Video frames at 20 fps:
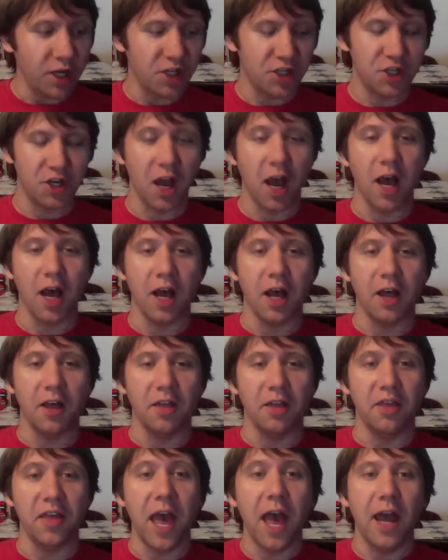which
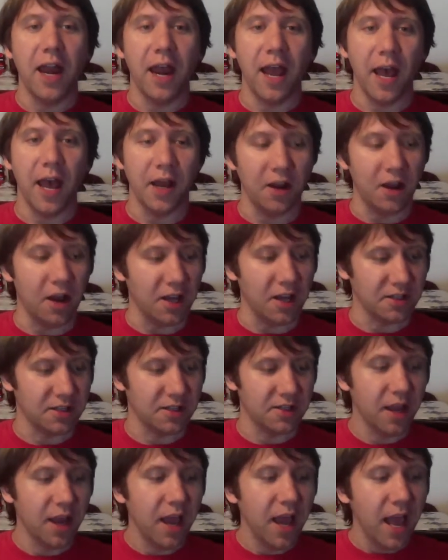that had
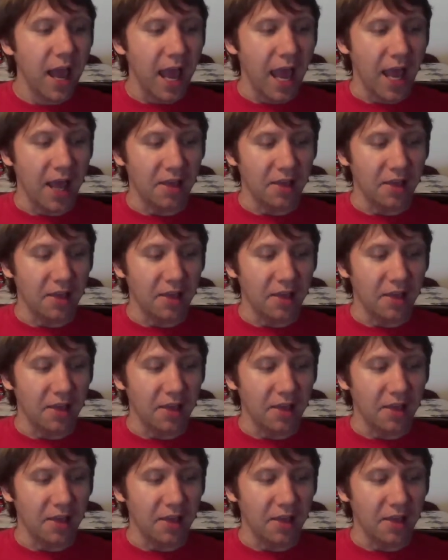us